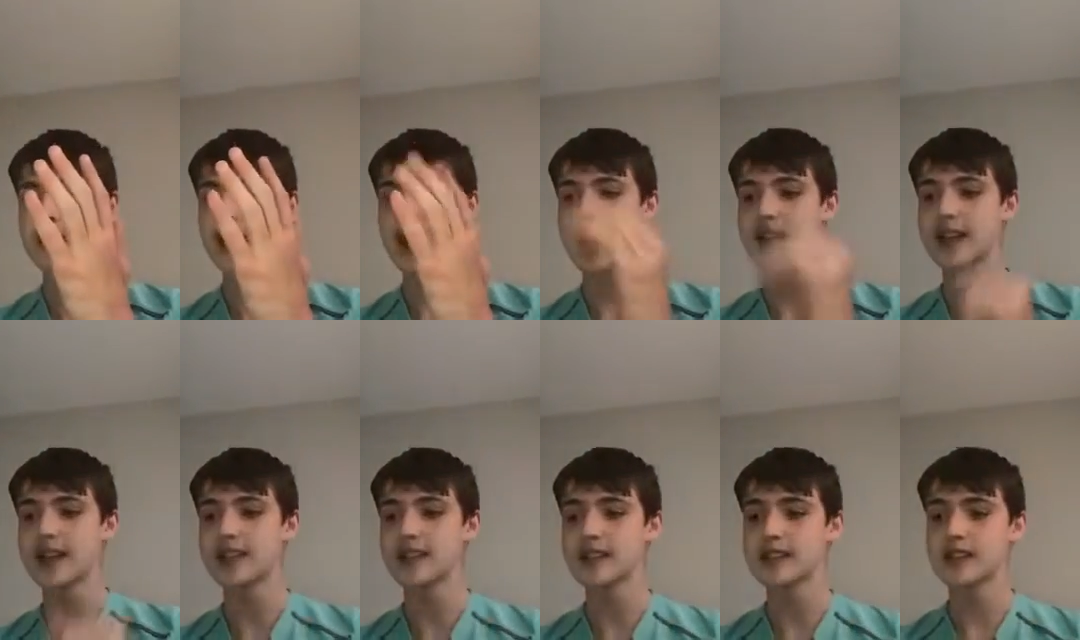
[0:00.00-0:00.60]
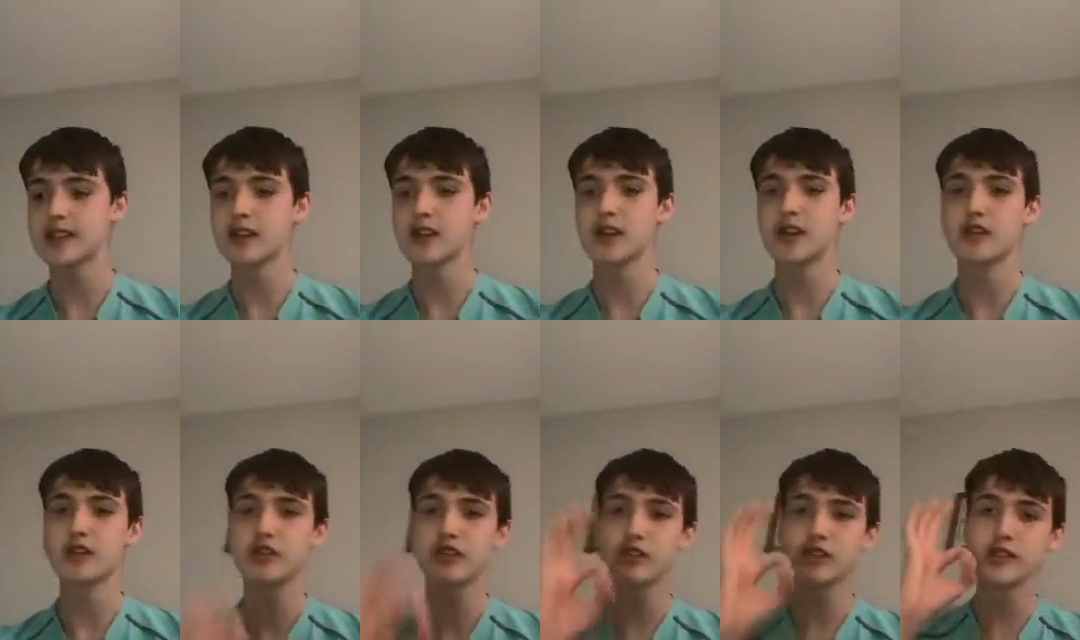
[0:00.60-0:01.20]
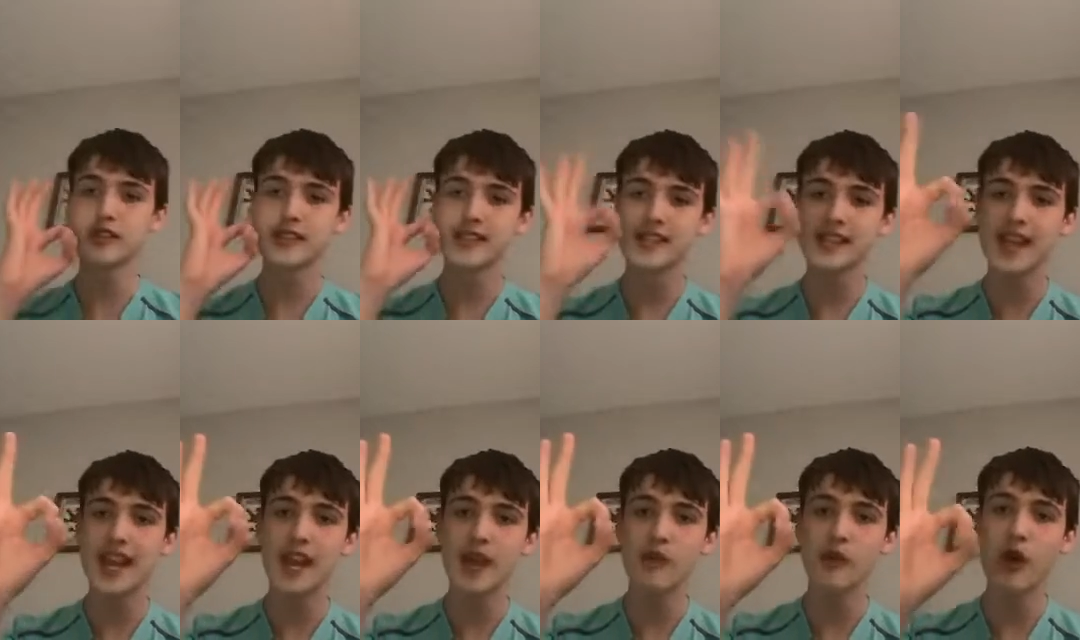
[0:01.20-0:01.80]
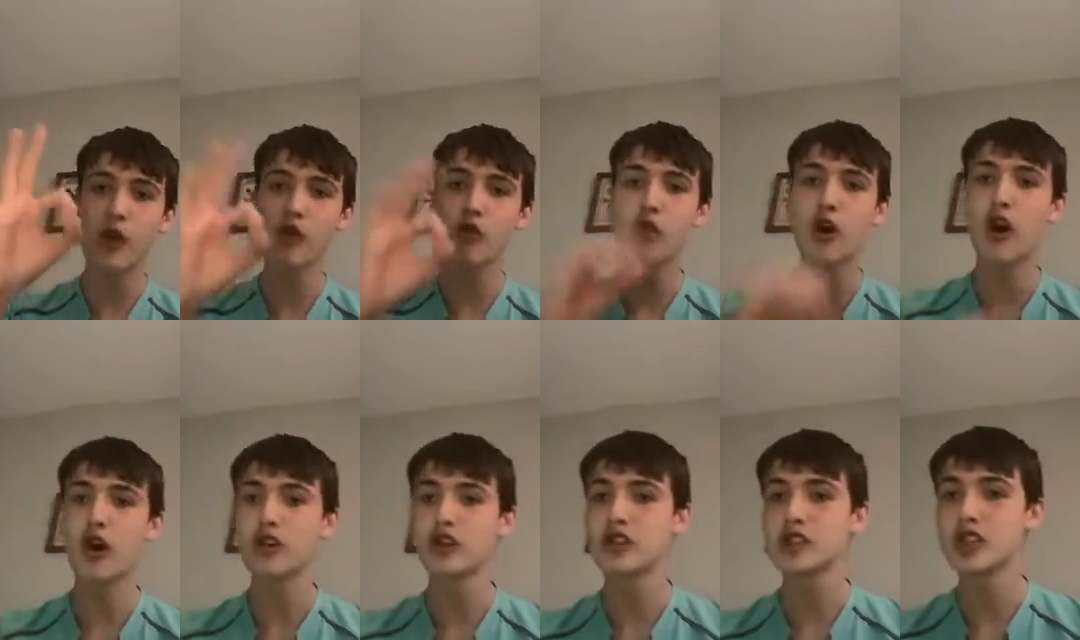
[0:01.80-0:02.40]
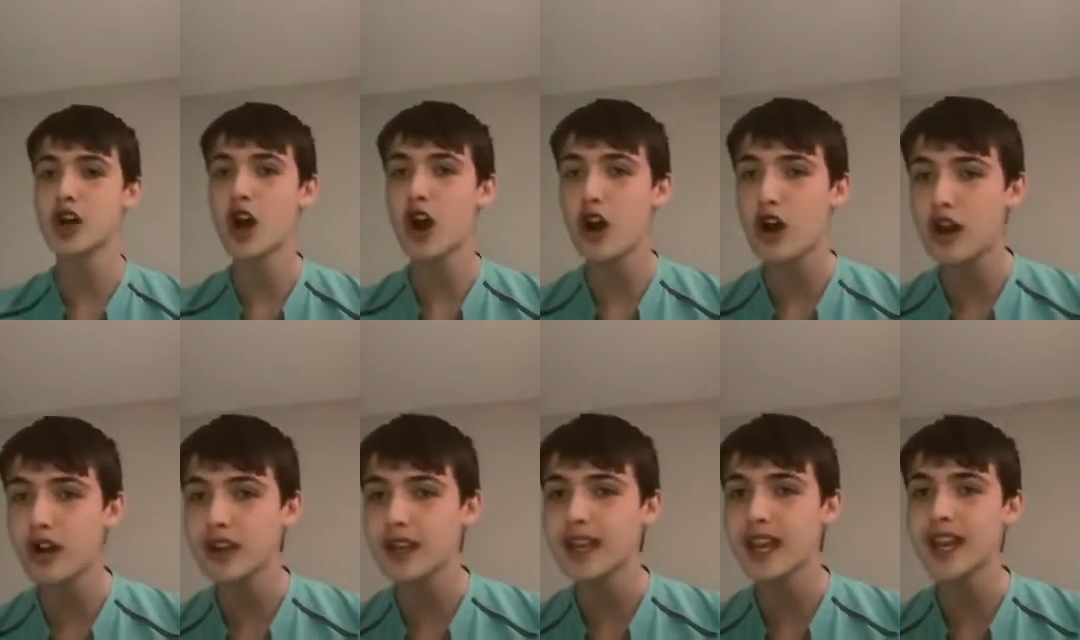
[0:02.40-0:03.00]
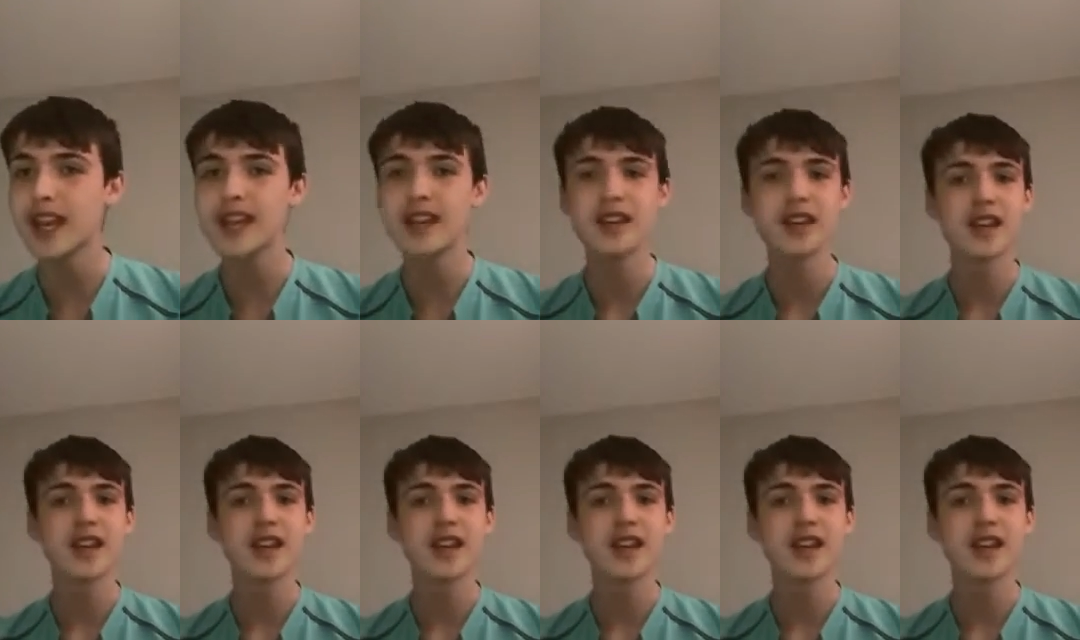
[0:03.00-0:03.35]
and 0 on target.